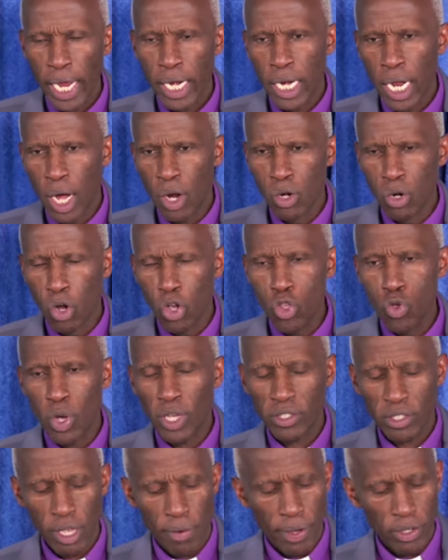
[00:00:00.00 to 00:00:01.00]
I now know
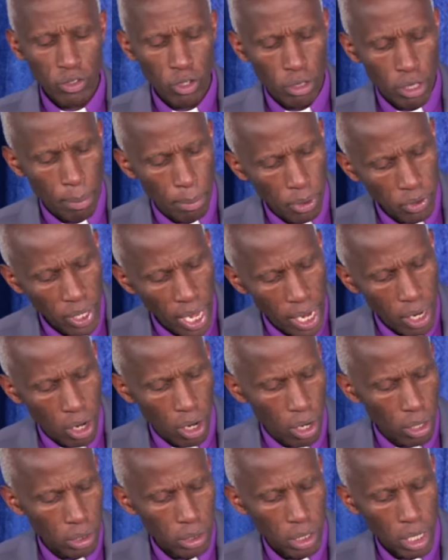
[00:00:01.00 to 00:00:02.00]
you are servants of the Most
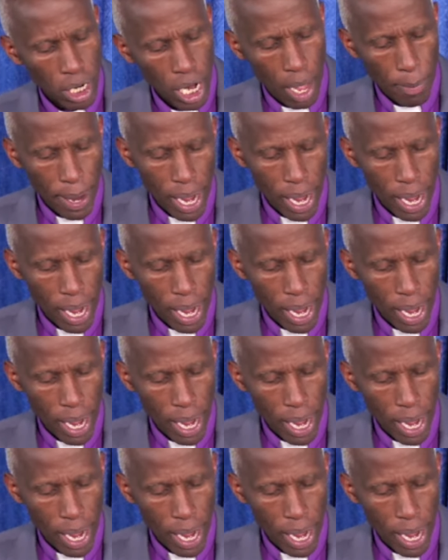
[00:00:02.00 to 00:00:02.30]
High God.